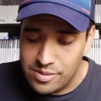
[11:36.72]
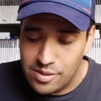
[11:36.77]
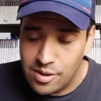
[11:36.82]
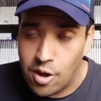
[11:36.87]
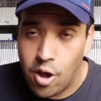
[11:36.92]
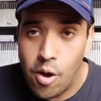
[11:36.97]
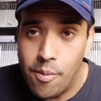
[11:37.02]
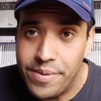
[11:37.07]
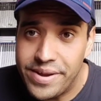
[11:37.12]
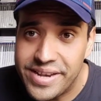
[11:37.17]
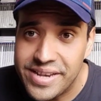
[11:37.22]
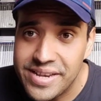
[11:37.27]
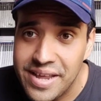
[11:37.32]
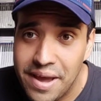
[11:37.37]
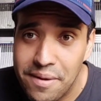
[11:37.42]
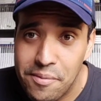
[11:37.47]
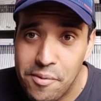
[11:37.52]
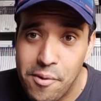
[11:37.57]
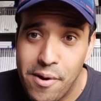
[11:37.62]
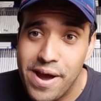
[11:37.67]
common
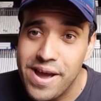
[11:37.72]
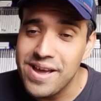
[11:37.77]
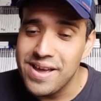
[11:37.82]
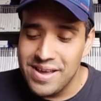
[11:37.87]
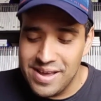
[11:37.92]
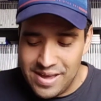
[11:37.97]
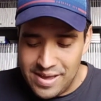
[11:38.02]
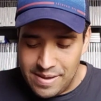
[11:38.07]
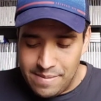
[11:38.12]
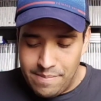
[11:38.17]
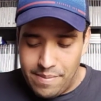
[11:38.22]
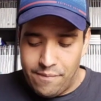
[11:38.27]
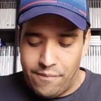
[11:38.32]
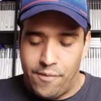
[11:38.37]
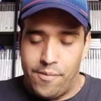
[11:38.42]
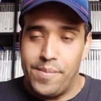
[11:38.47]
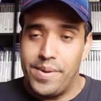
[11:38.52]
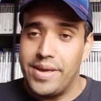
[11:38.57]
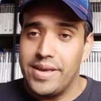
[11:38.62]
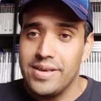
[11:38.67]
everywhere. But
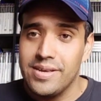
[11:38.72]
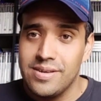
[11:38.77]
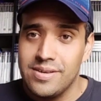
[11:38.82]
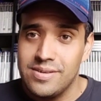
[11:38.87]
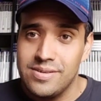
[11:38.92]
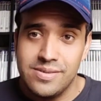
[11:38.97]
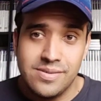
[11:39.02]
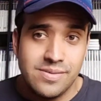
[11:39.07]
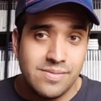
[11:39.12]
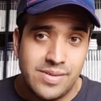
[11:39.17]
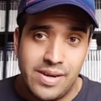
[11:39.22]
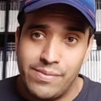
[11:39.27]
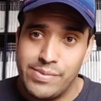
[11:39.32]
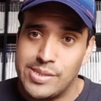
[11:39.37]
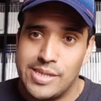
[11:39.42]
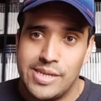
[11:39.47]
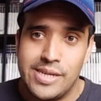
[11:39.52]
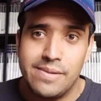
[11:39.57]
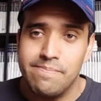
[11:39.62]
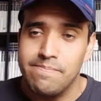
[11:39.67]
for me, never
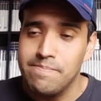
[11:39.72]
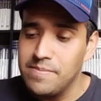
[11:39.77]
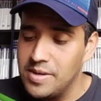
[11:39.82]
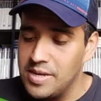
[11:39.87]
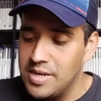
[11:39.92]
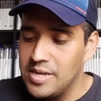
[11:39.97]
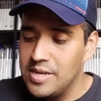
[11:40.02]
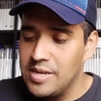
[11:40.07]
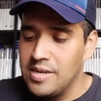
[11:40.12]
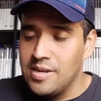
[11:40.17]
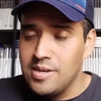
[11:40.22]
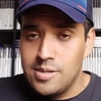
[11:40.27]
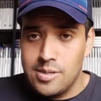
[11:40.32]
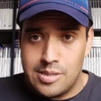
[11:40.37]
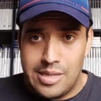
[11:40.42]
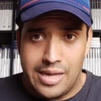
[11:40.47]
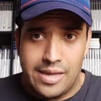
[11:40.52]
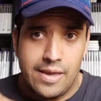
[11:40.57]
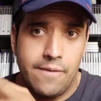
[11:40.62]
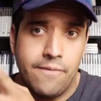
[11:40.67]
seen them. It's
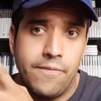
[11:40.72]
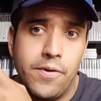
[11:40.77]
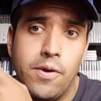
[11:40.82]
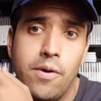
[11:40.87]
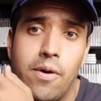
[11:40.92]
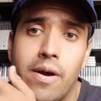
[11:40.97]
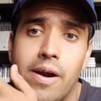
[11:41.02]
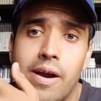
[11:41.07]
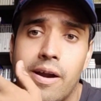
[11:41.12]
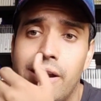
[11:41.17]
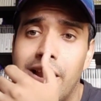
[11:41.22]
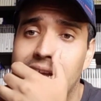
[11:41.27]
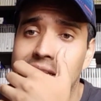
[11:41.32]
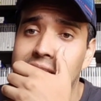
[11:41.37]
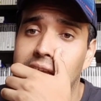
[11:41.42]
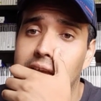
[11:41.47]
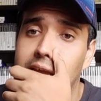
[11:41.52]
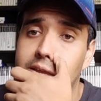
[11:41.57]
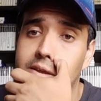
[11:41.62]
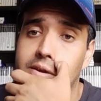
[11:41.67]
like if you are a
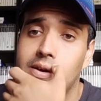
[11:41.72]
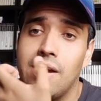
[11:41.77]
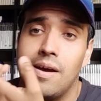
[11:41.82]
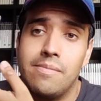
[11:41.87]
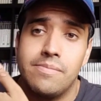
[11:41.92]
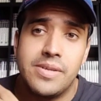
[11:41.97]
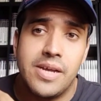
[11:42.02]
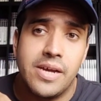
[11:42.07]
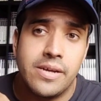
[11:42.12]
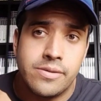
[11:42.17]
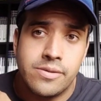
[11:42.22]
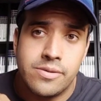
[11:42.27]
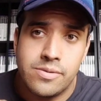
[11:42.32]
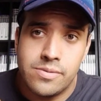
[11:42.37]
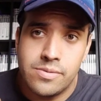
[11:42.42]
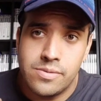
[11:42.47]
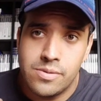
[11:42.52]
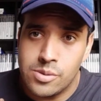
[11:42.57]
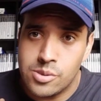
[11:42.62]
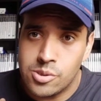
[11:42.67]
collector and you come down
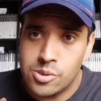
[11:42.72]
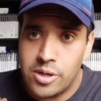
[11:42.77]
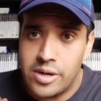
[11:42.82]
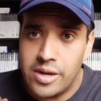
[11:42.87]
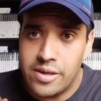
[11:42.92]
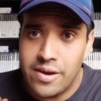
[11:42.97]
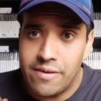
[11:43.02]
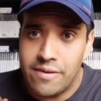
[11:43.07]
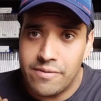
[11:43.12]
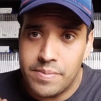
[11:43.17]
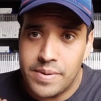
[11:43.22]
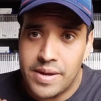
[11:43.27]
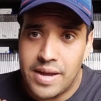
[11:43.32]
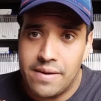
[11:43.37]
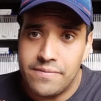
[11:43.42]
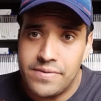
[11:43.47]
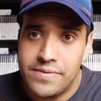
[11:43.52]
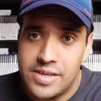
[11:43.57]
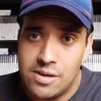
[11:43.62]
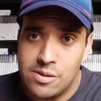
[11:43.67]
to Australia, you have to pick
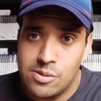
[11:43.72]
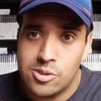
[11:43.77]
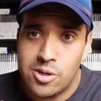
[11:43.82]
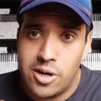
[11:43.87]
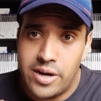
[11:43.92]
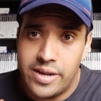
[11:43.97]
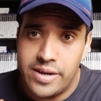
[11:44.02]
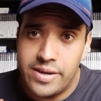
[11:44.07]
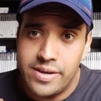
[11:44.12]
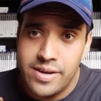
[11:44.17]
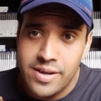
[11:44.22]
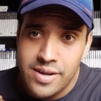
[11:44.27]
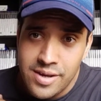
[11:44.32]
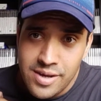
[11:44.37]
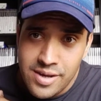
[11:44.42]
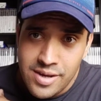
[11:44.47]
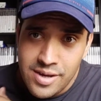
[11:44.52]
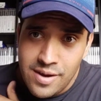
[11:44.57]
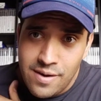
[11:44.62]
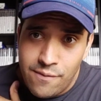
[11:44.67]
up the Australian
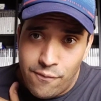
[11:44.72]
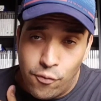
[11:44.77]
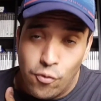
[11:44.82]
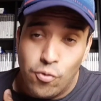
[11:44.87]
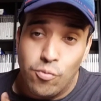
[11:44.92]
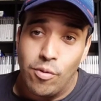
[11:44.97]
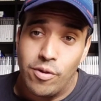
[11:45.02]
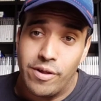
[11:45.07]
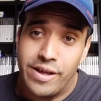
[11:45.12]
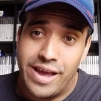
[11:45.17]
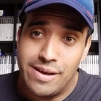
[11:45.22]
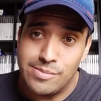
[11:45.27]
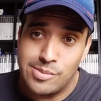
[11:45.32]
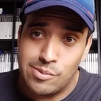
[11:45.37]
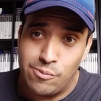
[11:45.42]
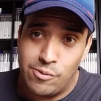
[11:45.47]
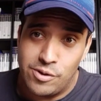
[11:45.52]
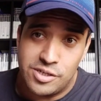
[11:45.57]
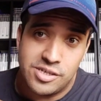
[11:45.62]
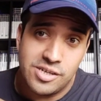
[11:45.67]
football games,
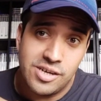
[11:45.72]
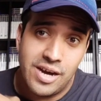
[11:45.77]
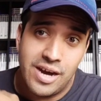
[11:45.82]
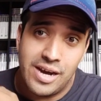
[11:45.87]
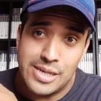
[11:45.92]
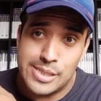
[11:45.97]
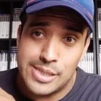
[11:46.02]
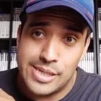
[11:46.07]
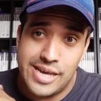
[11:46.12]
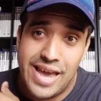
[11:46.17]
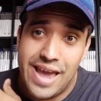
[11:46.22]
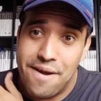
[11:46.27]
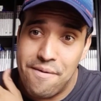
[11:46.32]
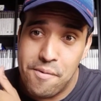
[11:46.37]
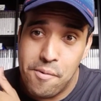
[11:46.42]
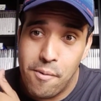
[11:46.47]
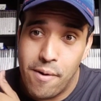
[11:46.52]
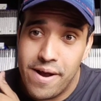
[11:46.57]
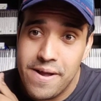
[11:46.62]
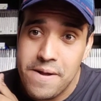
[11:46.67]
which I see
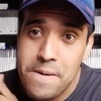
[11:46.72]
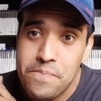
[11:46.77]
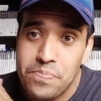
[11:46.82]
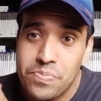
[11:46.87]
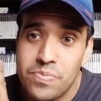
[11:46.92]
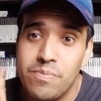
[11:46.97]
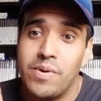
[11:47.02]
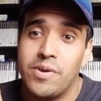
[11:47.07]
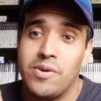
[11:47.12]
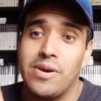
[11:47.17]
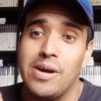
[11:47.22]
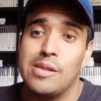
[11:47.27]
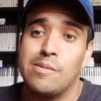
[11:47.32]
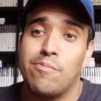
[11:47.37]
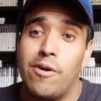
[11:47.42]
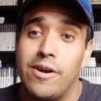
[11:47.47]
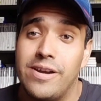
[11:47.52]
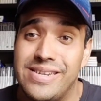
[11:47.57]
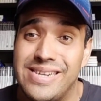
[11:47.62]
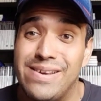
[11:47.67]
everywhere, but you guys
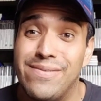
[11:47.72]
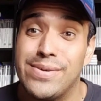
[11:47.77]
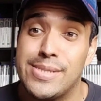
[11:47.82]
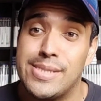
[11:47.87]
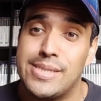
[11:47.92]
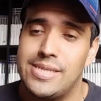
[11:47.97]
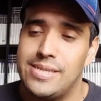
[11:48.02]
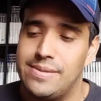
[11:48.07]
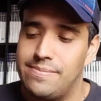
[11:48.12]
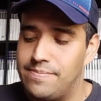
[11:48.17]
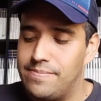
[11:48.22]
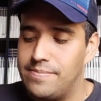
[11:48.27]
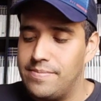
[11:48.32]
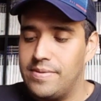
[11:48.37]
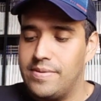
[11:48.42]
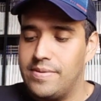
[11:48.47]
probably never see them.